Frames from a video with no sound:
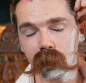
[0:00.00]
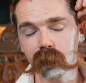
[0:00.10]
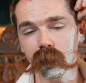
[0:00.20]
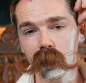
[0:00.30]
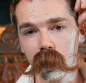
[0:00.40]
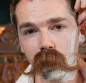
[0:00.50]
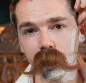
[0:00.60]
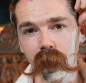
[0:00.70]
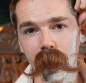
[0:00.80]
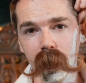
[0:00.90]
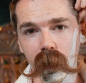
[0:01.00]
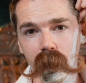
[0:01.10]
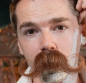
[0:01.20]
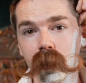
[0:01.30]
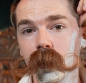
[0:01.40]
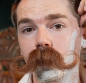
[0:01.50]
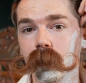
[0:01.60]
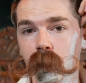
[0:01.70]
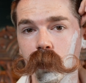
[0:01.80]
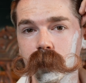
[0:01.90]
The longer the hair, the
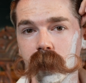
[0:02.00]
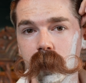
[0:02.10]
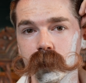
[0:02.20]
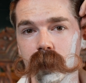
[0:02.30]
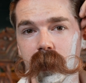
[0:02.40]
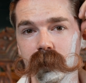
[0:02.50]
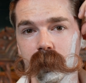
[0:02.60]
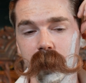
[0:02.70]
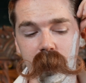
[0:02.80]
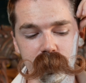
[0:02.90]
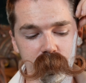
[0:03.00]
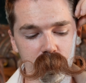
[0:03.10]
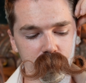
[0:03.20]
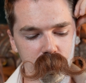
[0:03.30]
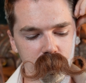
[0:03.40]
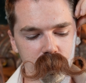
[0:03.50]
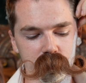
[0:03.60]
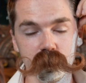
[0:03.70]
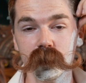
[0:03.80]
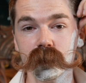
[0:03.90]
more times you'll have to pass over
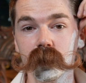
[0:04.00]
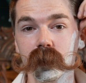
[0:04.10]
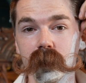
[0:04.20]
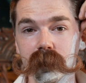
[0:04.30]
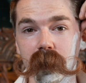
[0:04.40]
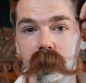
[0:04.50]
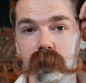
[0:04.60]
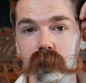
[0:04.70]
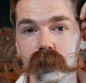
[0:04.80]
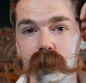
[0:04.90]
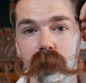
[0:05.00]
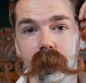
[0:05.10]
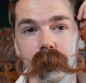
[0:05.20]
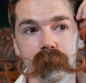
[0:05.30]
just so you can get that close cut.